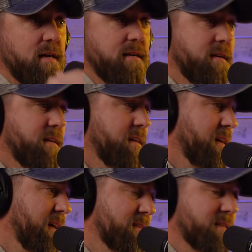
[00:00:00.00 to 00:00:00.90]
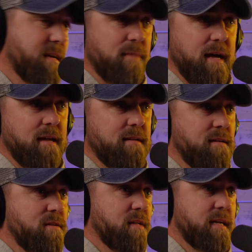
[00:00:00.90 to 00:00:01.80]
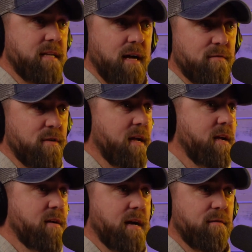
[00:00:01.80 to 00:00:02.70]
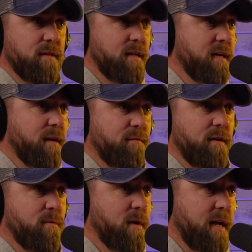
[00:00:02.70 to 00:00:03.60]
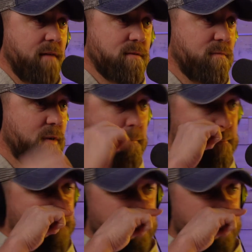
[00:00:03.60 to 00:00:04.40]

on. And it's like, man, you like day after day, you kind of feel like you got to find a way to have some fun.